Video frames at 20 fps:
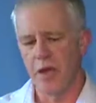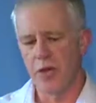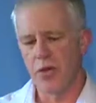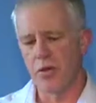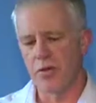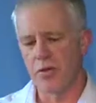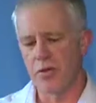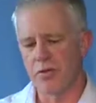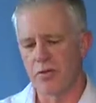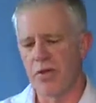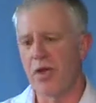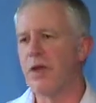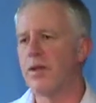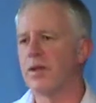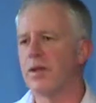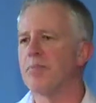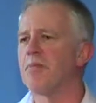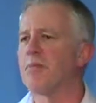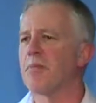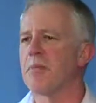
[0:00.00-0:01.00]
You'll know
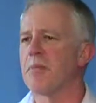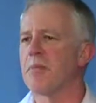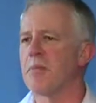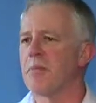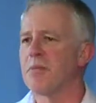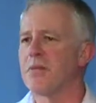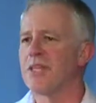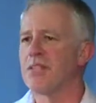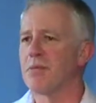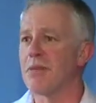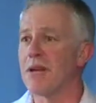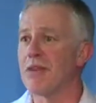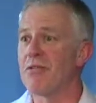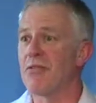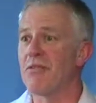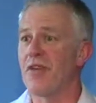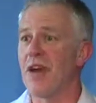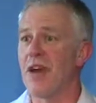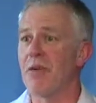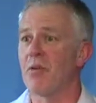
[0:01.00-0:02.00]
that just about every
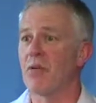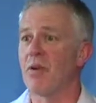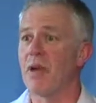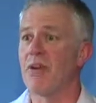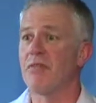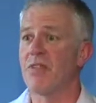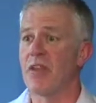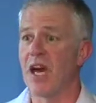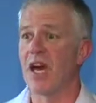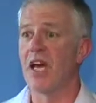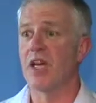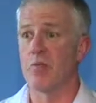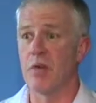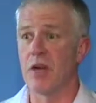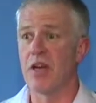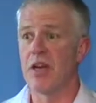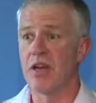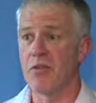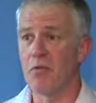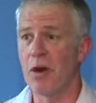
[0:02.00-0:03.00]
family will have the
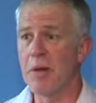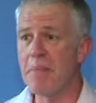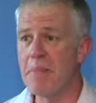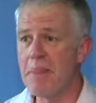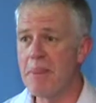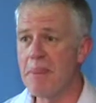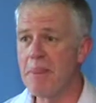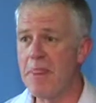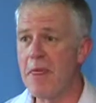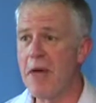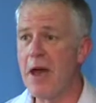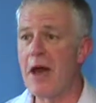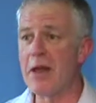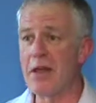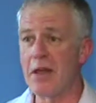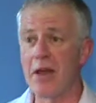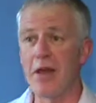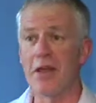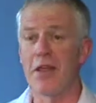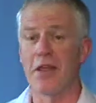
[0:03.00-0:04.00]
argumentative one, and
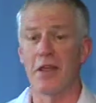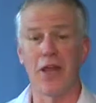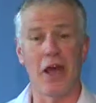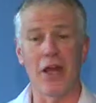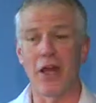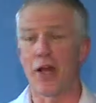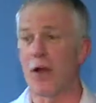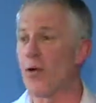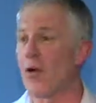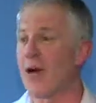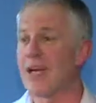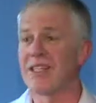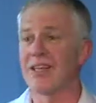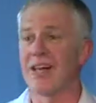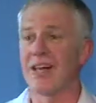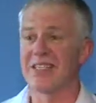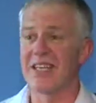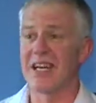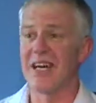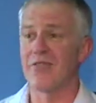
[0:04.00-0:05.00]
you know that they always
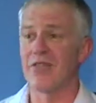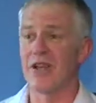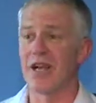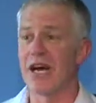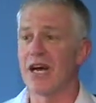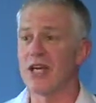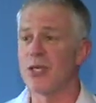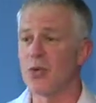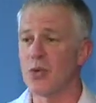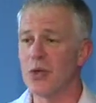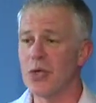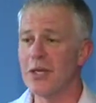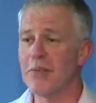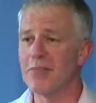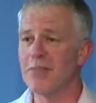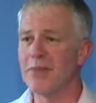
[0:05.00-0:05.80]
like to have the last word.